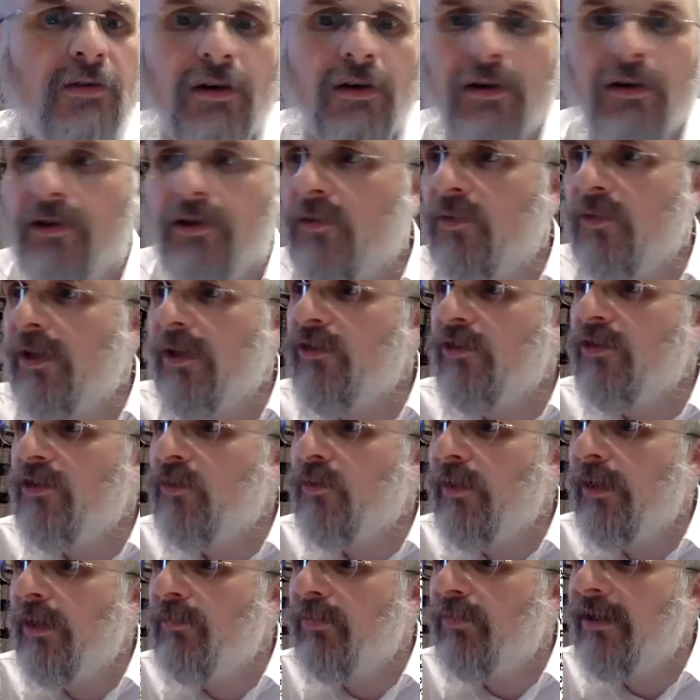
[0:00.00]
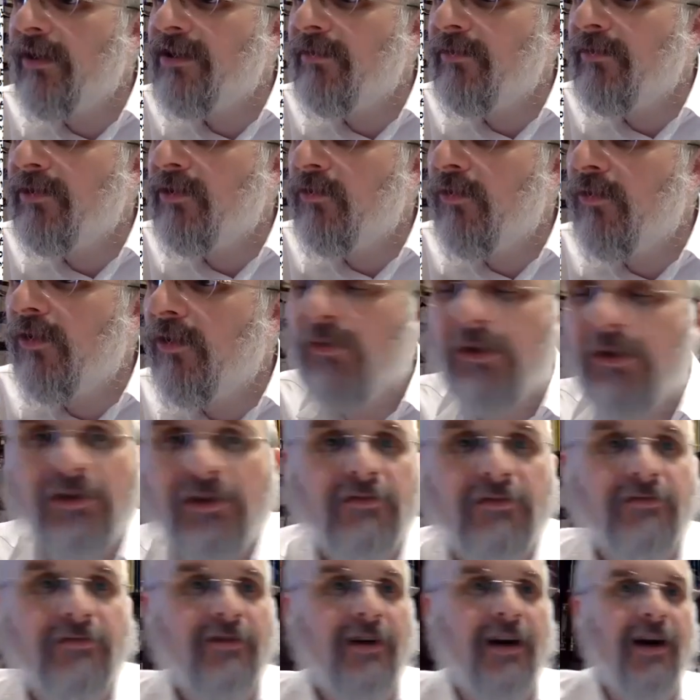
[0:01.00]
Oh, you're right. You're at the right place. I'm at the wrong one.
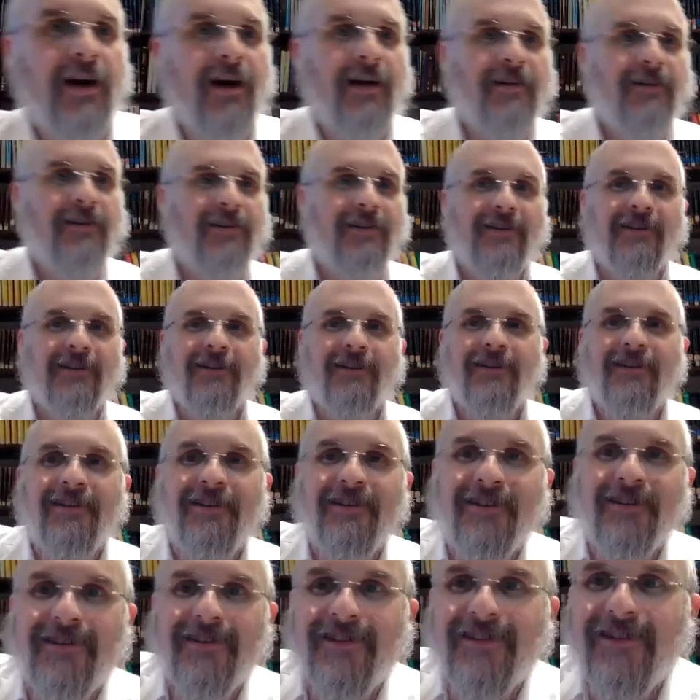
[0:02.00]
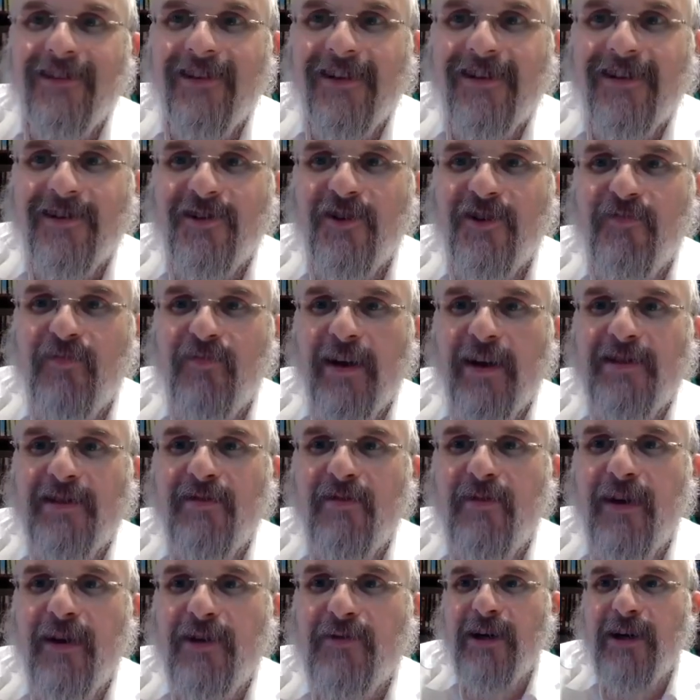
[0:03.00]
It's Kuf Beis
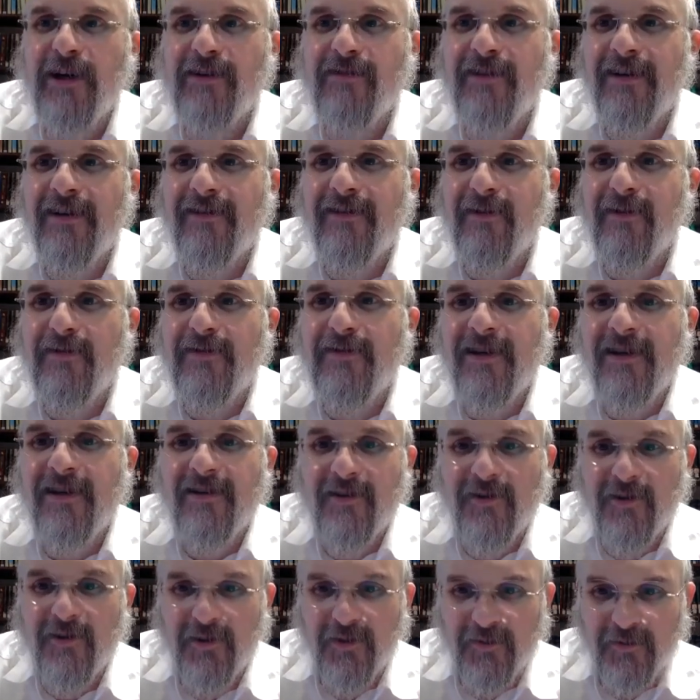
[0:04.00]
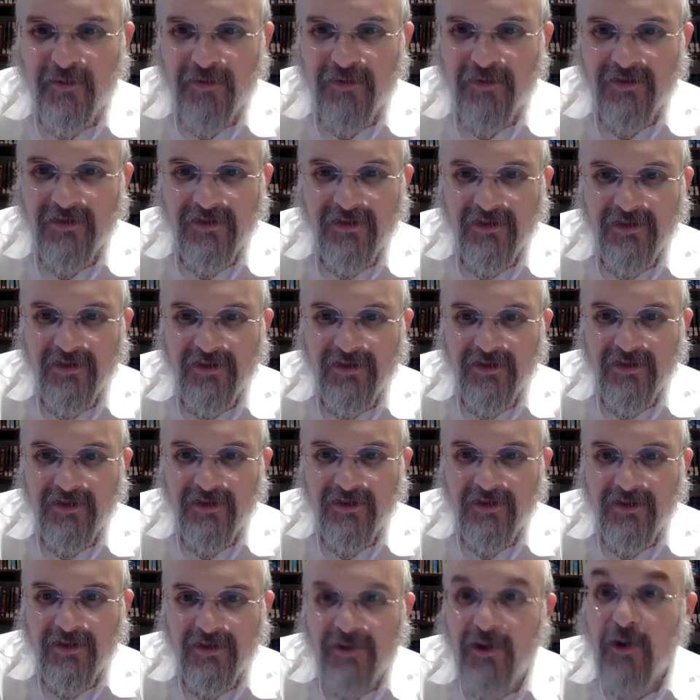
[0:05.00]
and right? That's what I said. Kuf.
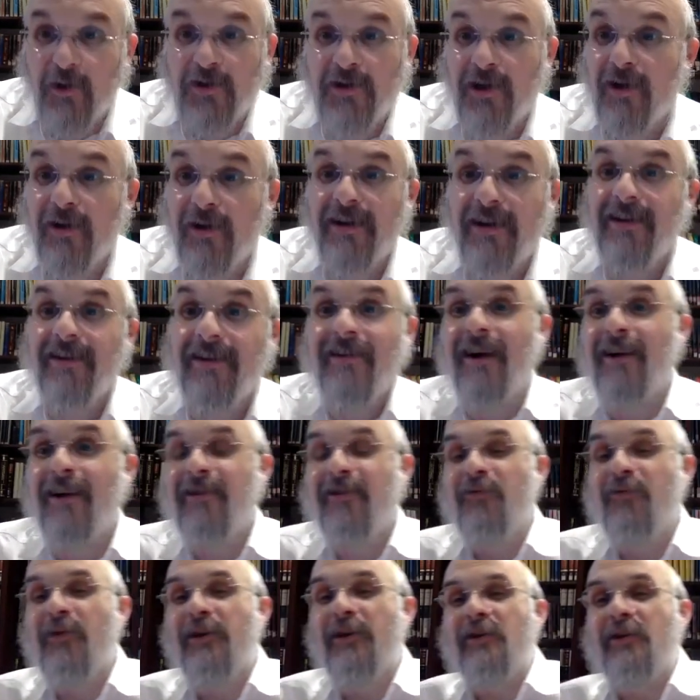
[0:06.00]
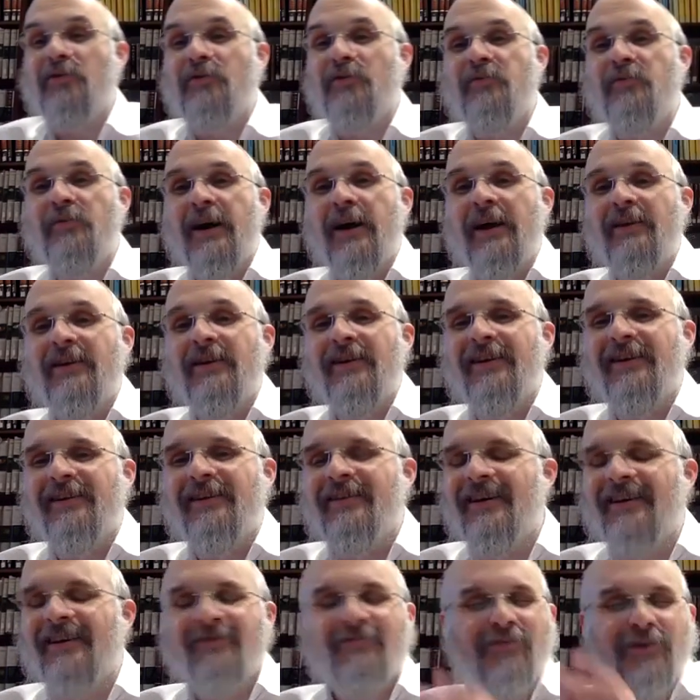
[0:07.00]
No, sorry, not 100 and
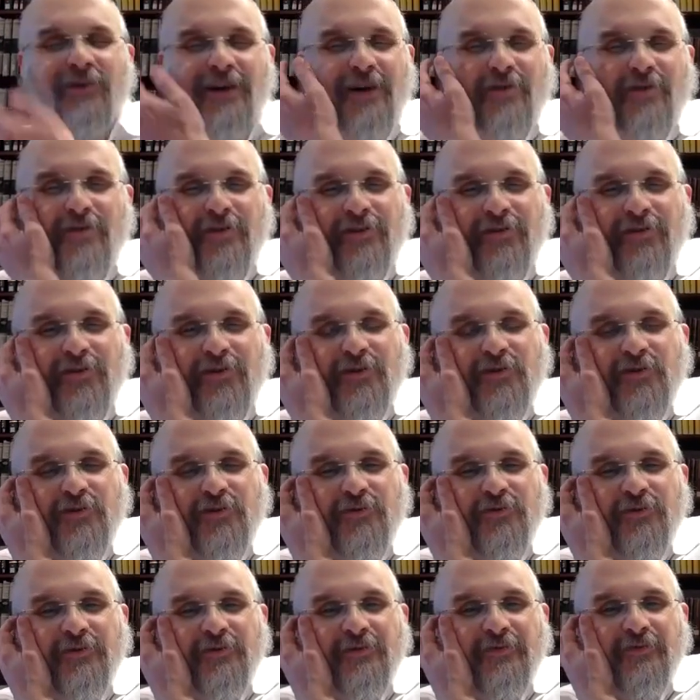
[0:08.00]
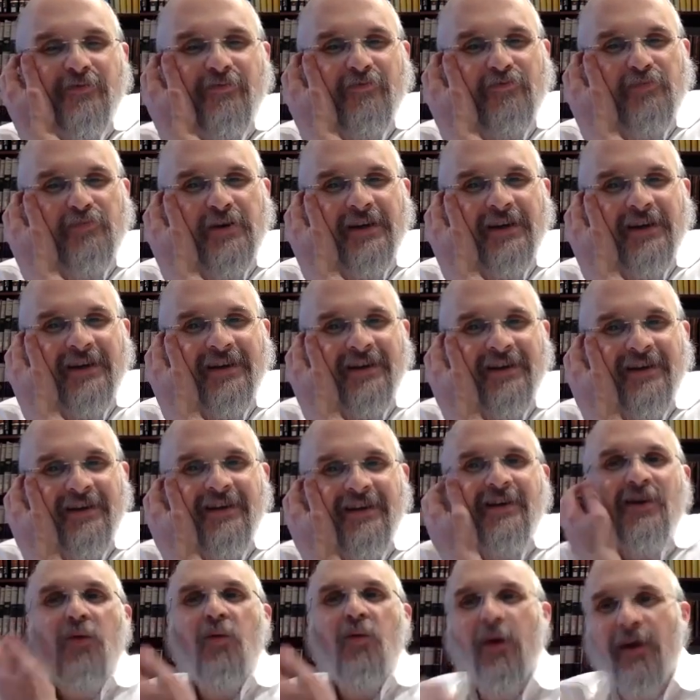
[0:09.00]
not 102
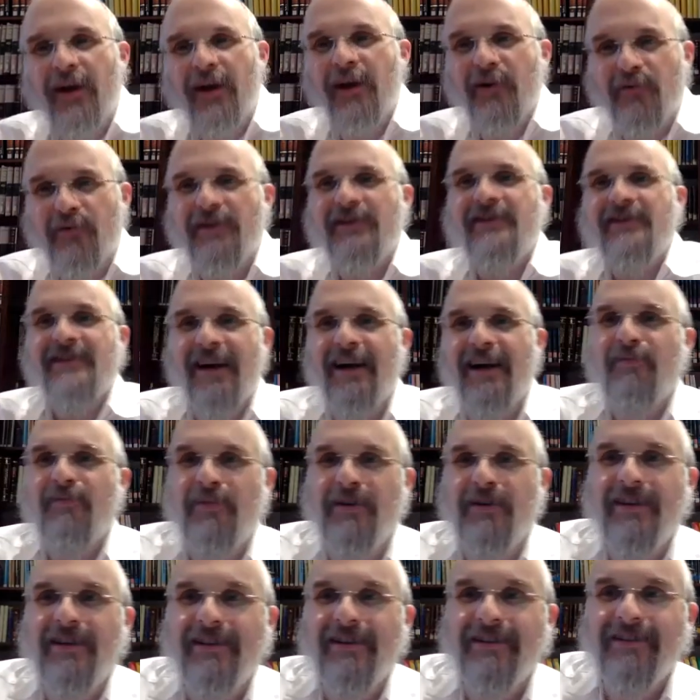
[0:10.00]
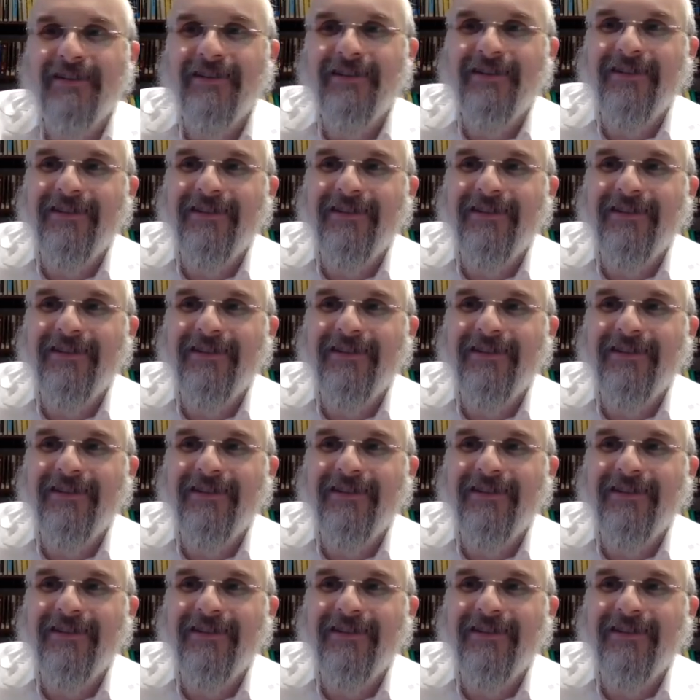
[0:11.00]
B. 100 side B.